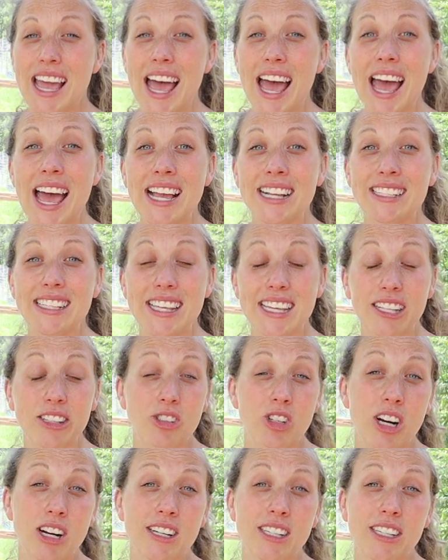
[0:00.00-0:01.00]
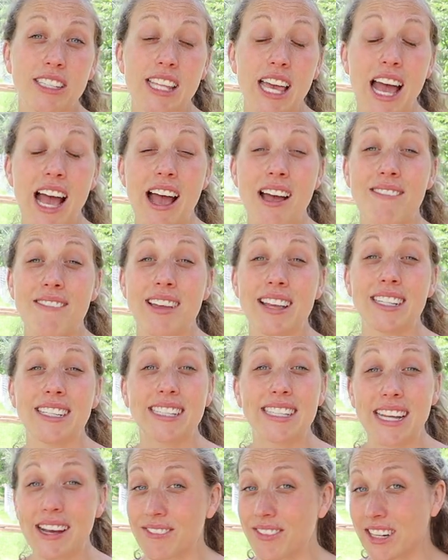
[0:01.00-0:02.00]
And the Easter eggers have
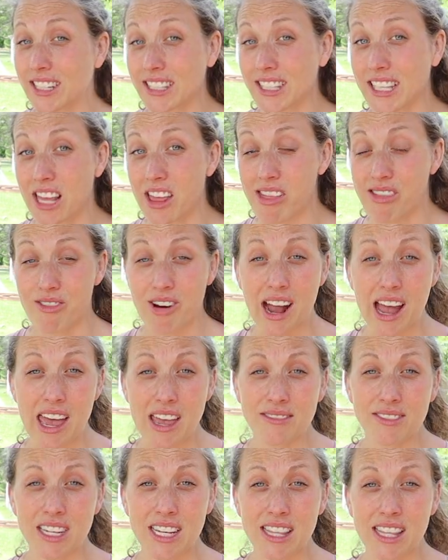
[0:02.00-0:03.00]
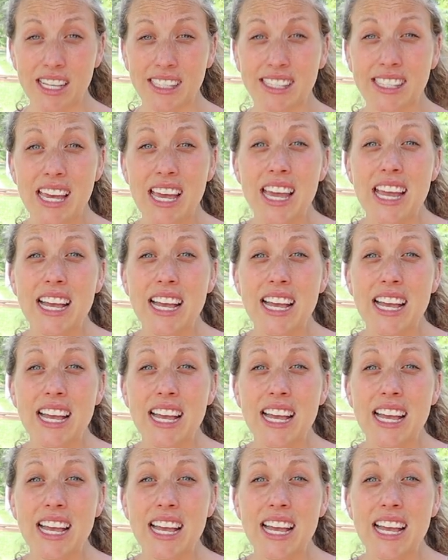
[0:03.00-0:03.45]
definitely thrived in this